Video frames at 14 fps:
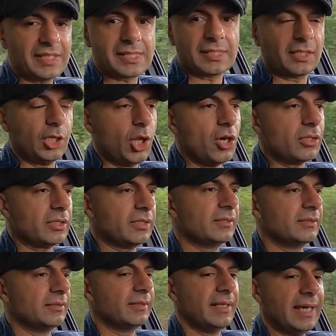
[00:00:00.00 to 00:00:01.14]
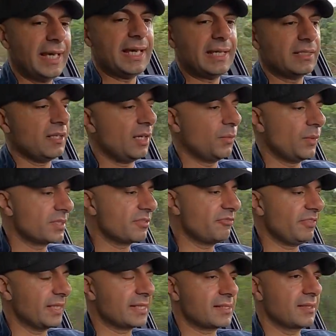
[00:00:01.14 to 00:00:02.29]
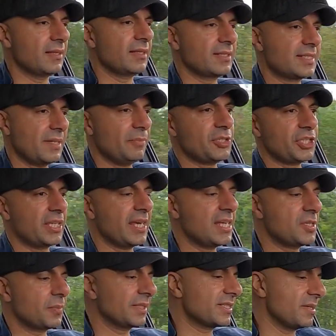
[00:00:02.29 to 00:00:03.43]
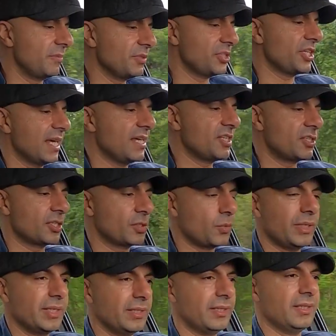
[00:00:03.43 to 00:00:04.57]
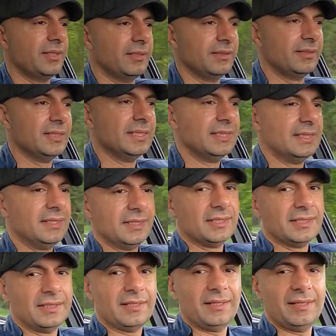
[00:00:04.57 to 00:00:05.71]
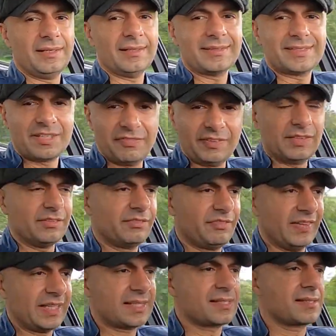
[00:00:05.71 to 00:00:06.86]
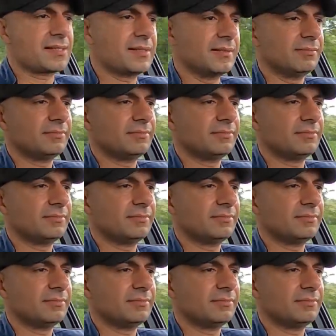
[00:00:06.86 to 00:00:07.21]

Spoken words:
the clock, and I want to fix the temperature gauge, but the temperature gauge is quite a difficult fix.